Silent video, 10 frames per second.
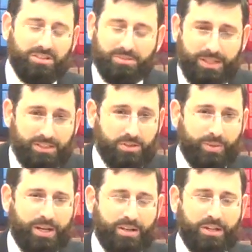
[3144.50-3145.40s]
Doesn't mean it's
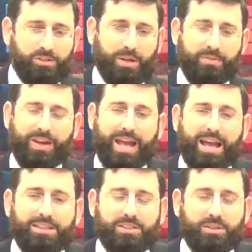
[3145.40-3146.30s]
greater than Yerushalayim. If I
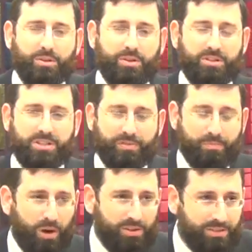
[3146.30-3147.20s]
ask you, there are
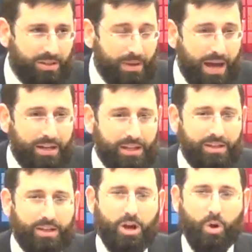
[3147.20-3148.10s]
different parts of the
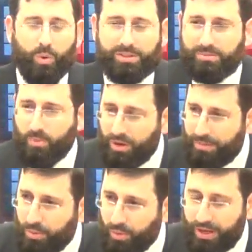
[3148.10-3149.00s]
body. What's
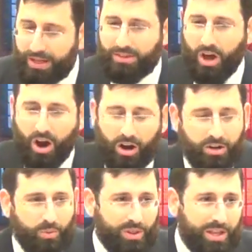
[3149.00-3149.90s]
more important, the
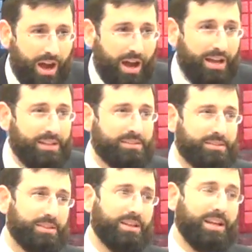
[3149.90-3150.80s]
heart or the
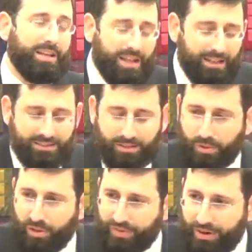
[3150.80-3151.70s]
eyes? Yes,
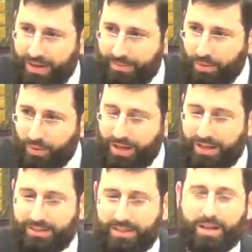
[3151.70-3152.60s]
they're both very
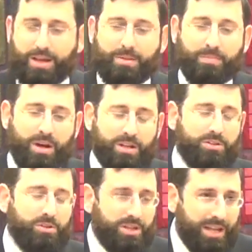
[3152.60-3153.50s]
important,
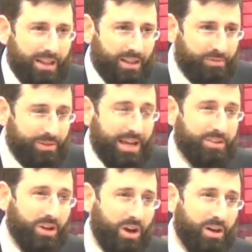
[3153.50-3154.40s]
but you cannot live
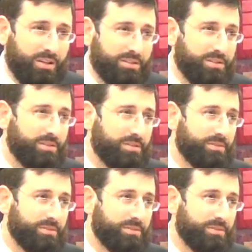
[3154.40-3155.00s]
without the heart.